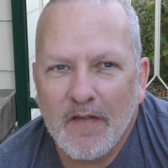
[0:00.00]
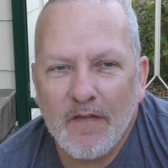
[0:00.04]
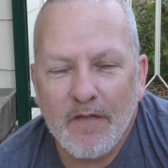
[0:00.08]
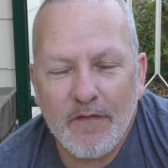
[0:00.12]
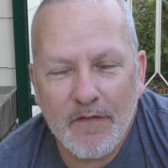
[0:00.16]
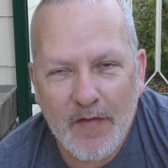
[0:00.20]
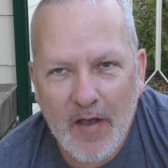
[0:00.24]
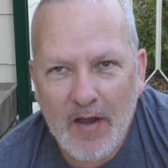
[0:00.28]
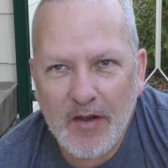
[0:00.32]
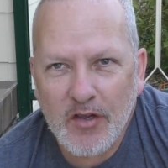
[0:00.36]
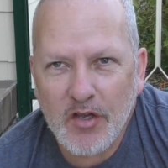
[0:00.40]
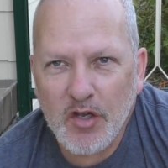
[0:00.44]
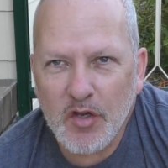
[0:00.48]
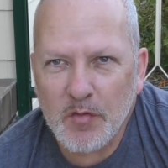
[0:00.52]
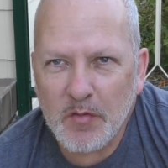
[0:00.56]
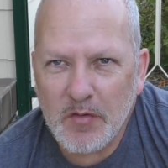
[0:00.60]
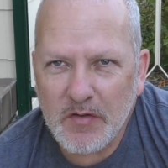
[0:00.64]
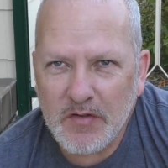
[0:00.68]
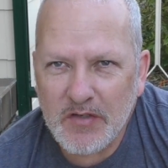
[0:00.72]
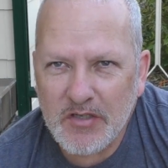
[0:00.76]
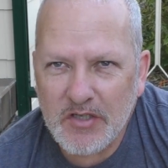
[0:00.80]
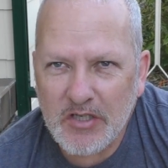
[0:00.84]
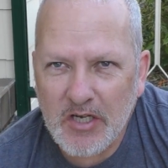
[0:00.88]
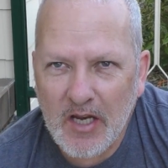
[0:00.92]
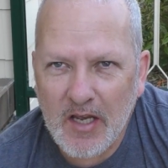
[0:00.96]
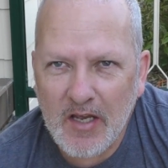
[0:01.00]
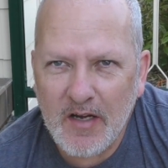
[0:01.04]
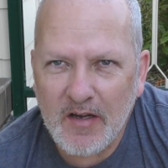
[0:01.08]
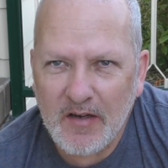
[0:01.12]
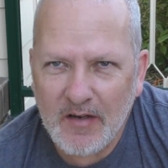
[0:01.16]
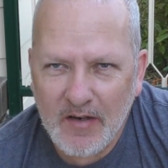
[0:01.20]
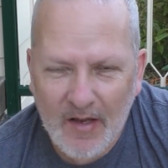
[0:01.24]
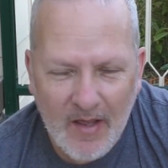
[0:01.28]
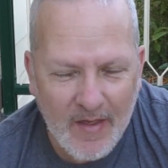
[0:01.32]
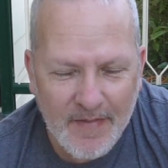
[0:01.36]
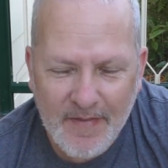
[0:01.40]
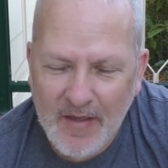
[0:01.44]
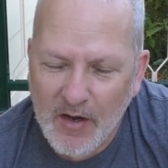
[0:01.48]
vacuum in the shed,
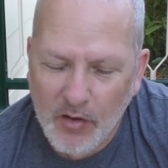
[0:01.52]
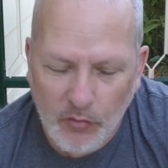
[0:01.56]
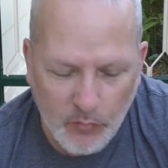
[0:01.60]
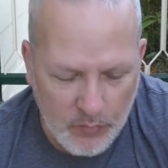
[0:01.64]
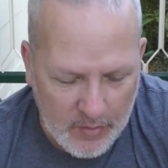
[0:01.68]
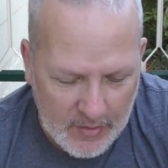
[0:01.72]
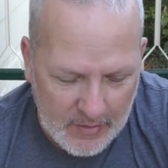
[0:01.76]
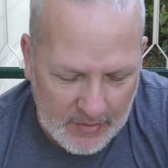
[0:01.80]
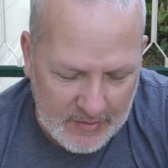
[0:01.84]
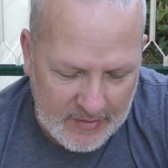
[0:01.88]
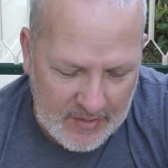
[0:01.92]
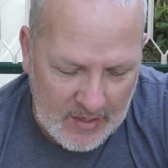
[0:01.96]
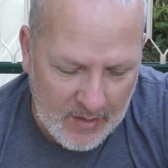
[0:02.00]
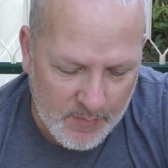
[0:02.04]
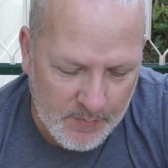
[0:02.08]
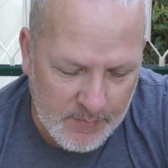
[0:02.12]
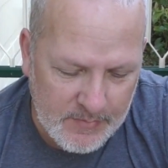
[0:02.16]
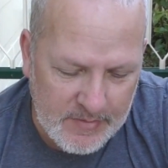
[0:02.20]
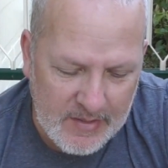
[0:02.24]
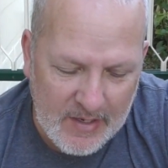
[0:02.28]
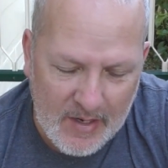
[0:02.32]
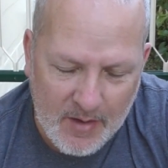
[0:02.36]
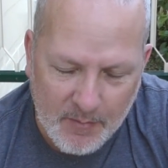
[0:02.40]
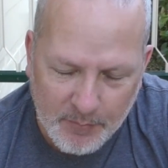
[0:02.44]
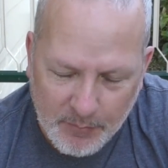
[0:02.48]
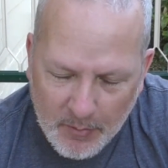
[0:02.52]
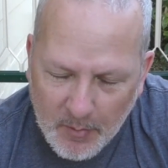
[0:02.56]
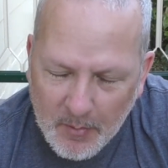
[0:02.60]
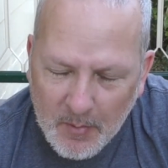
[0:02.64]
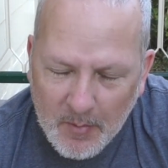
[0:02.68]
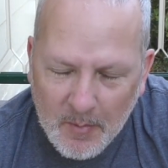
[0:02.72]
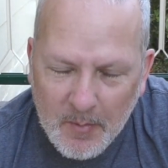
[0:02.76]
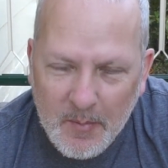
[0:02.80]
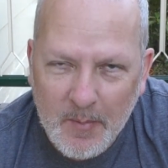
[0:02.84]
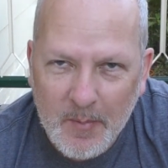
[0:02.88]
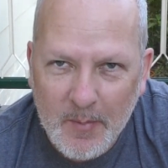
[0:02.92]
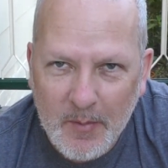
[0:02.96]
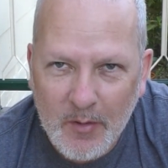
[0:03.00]
and that rarely comes out,
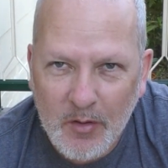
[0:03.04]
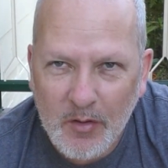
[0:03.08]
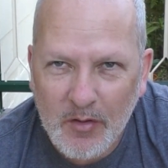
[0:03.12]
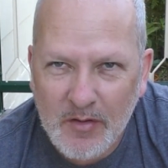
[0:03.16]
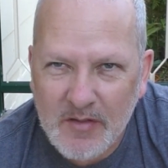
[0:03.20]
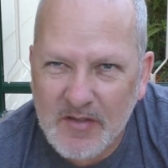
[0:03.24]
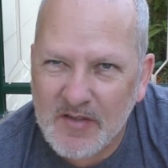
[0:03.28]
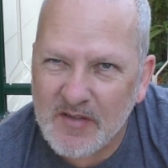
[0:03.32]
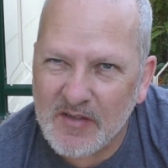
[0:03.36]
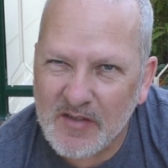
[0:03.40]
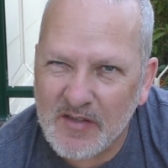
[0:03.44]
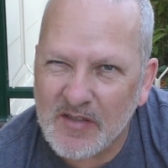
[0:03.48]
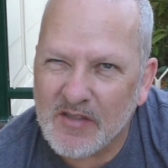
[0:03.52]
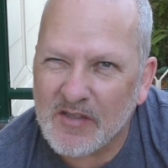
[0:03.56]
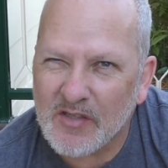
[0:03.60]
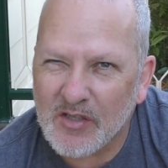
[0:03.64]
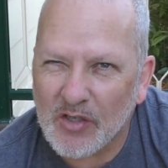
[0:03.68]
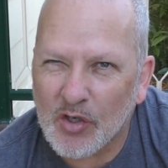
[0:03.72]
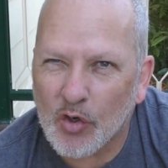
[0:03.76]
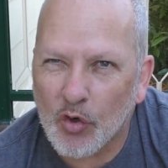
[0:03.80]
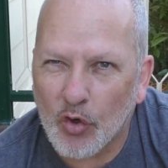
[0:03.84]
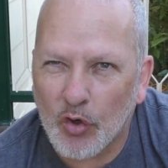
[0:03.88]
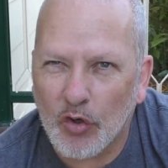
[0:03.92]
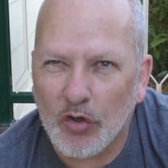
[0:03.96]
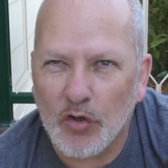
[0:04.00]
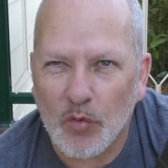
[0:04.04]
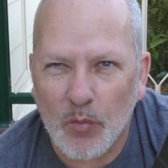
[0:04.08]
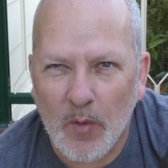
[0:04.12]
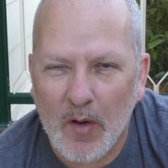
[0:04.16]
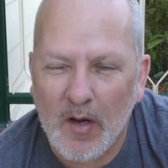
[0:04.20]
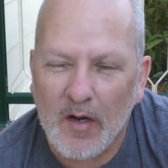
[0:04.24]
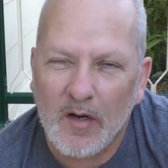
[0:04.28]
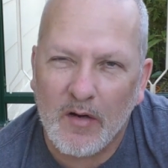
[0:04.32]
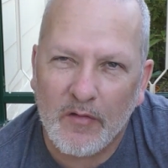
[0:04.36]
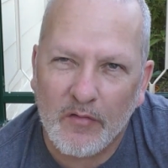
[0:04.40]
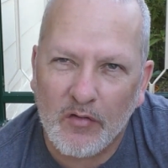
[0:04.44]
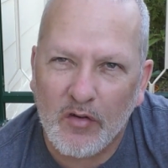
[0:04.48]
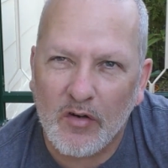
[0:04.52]
probably because it's a corded
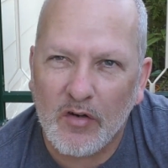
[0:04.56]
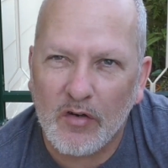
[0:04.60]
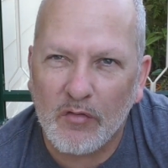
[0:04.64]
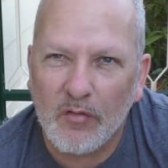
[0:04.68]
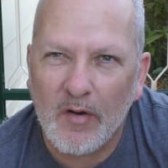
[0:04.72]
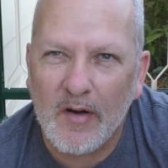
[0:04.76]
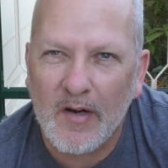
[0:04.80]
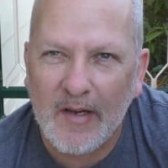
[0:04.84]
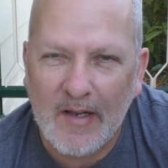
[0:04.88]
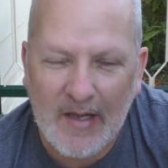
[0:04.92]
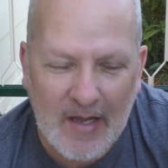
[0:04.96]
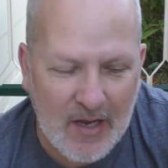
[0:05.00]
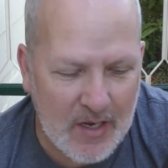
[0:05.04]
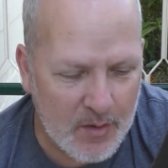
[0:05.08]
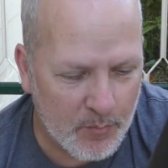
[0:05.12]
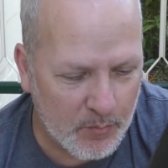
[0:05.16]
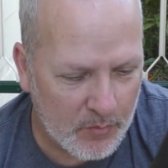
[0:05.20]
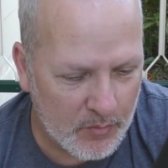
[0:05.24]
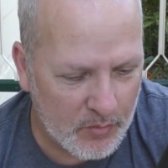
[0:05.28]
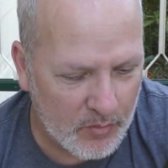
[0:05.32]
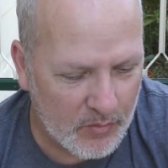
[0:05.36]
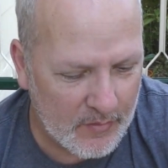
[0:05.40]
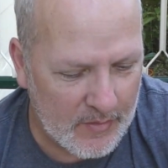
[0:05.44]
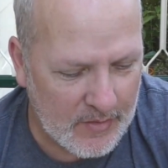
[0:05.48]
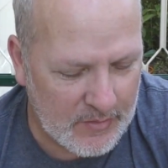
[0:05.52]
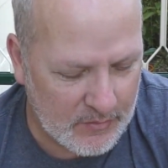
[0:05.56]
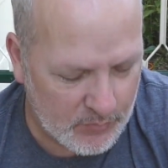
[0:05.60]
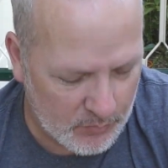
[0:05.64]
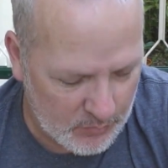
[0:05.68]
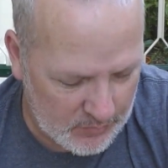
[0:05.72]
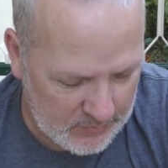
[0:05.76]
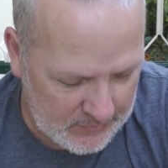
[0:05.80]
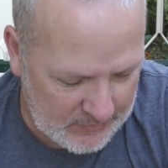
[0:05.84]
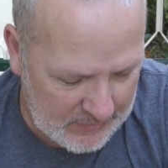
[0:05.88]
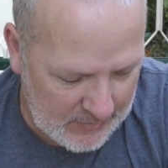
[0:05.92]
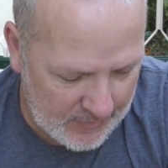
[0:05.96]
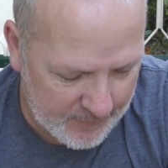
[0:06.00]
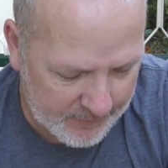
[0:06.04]
one, I've got to run a cable and all that
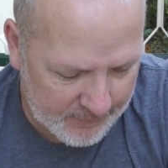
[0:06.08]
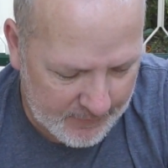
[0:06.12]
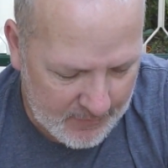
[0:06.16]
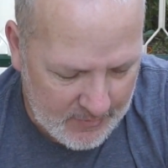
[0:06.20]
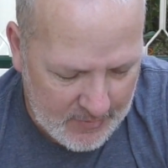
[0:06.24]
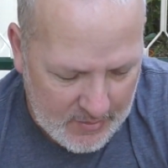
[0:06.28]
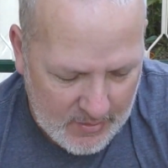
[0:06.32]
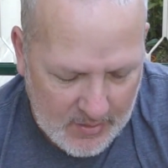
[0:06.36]
sort of stuff.